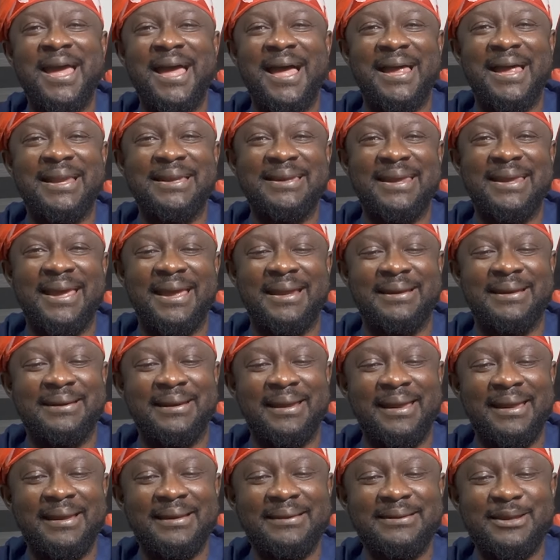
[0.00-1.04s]
and
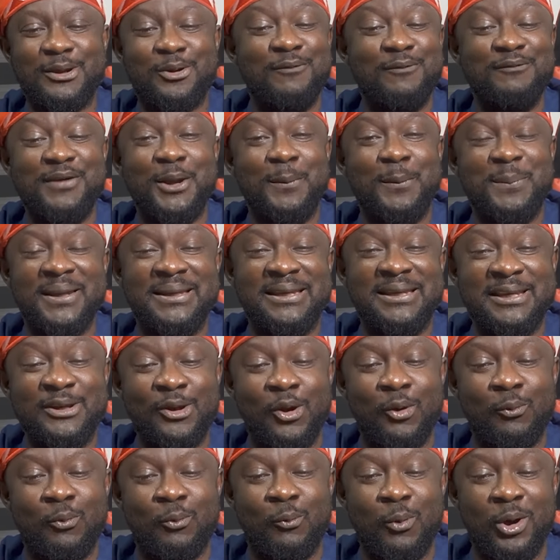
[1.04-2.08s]
then the conveyor belt did
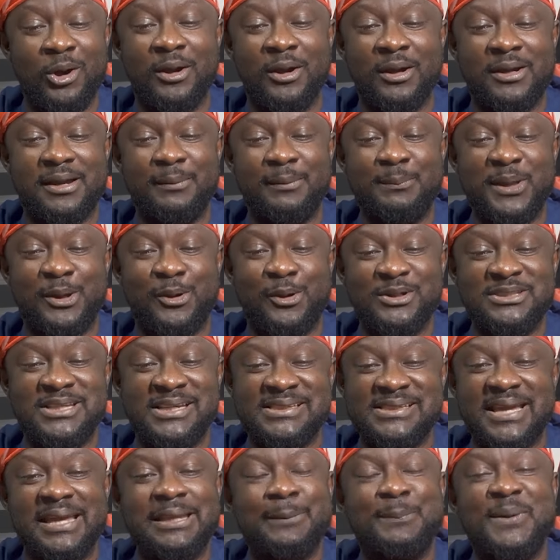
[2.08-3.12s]
not work because
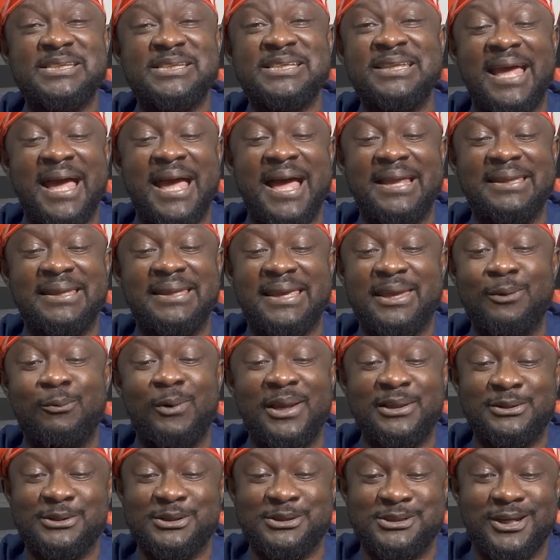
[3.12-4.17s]
they said the person that had the key
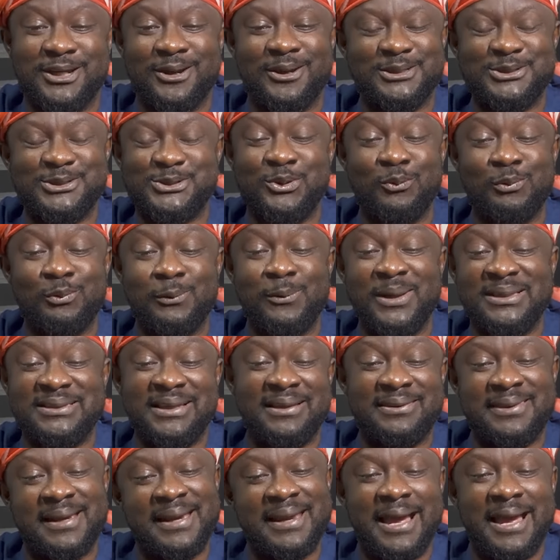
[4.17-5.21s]
went to church. So we
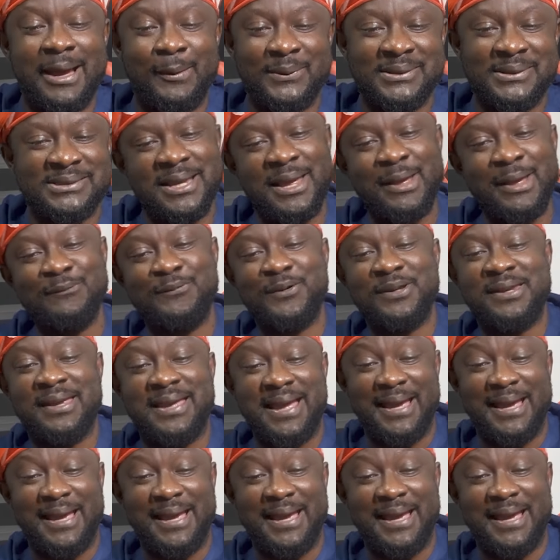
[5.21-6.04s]
waited three hours for the